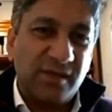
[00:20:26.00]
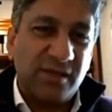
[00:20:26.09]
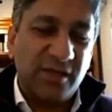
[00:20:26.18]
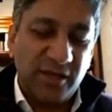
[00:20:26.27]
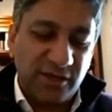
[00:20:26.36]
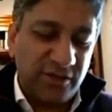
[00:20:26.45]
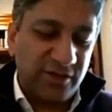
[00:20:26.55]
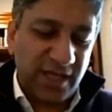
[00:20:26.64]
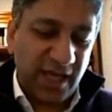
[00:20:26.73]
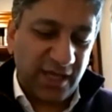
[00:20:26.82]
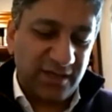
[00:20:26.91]

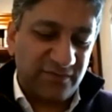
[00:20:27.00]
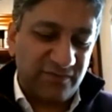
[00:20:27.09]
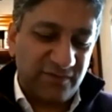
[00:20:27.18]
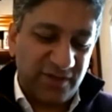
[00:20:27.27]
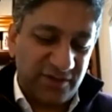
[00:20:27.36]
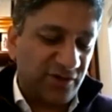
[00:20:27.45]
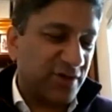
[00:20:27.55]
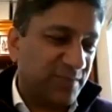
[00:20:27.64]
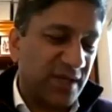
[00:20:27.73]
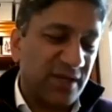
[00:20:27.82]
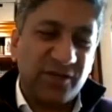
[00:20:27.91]
you're not going
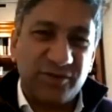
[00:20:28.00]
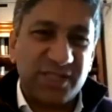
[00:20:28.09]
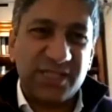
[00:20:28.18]
to be in a good